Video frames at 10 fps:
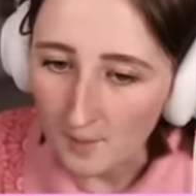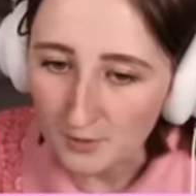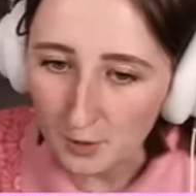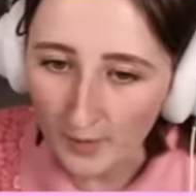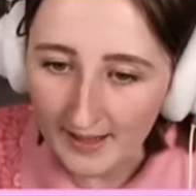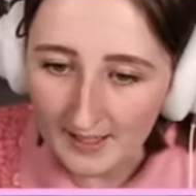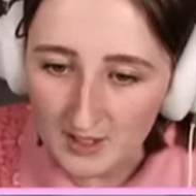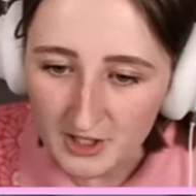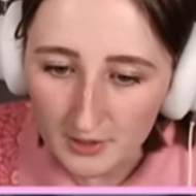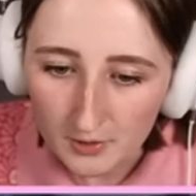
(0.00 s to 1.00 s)
so what I can
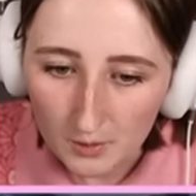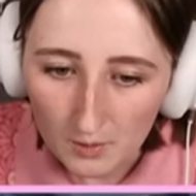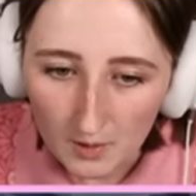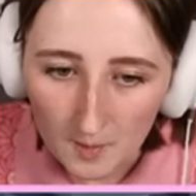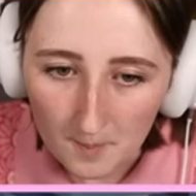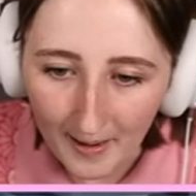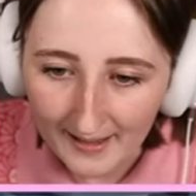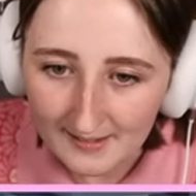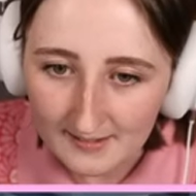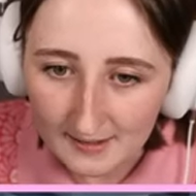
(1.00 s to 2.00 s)
do
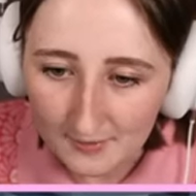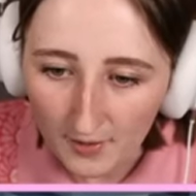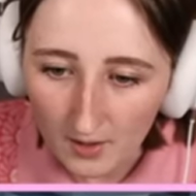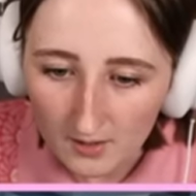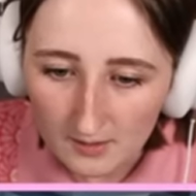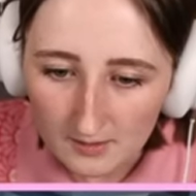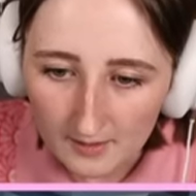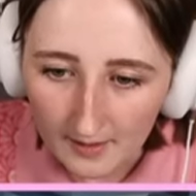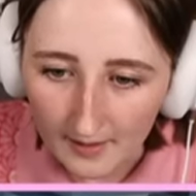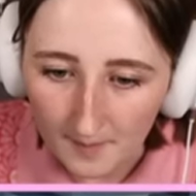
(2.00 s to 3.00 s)
by default,
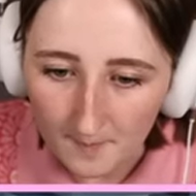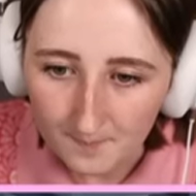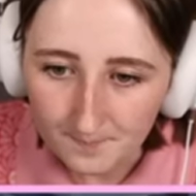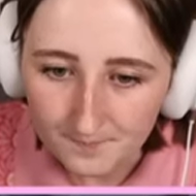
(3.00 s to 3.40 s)
um,